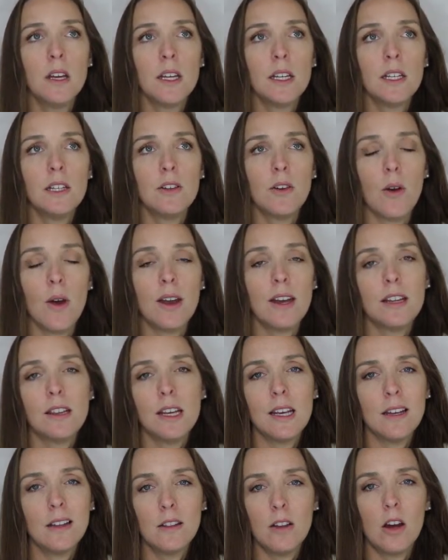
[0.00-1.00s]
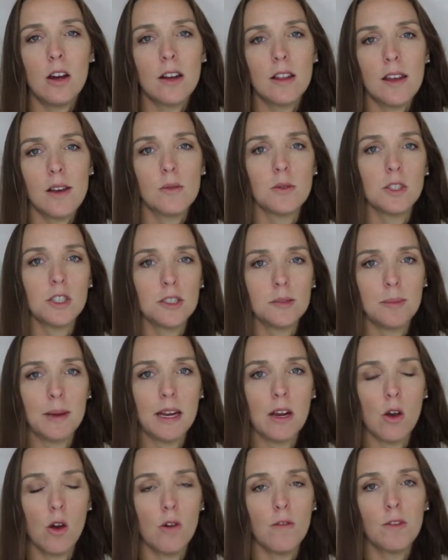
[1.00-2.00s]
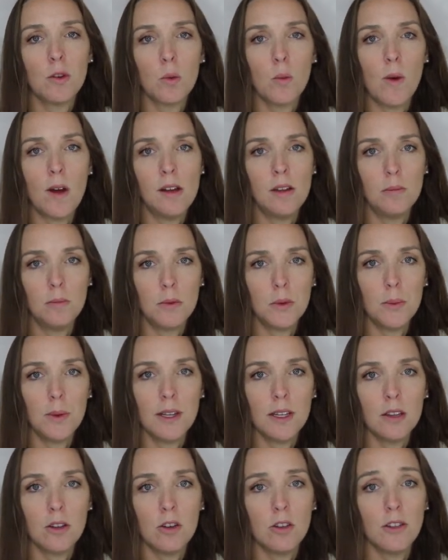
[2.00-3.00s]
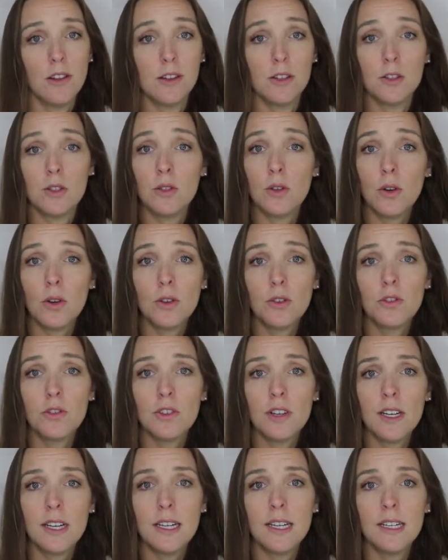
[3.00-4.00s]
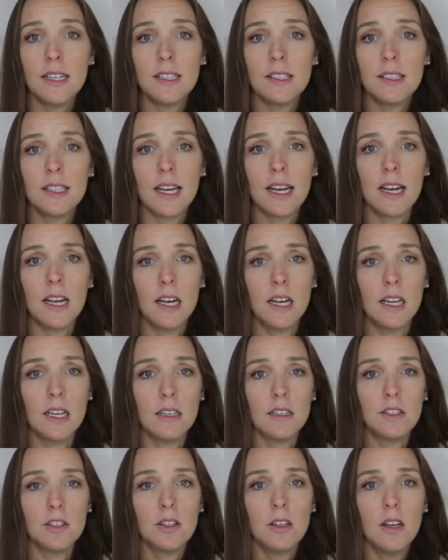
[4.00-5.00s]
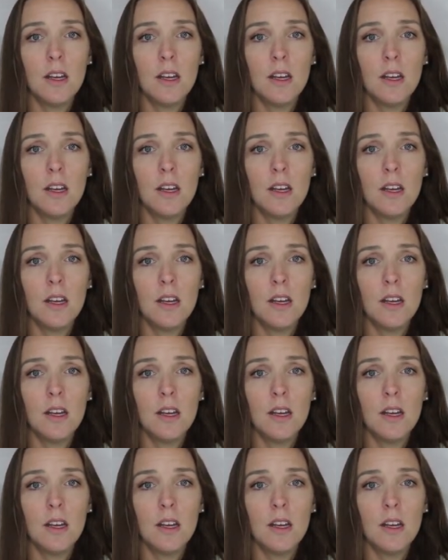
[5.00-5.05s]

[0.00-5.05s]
You know, and I think a lot of that was just being overwhelmed with all the surgeries and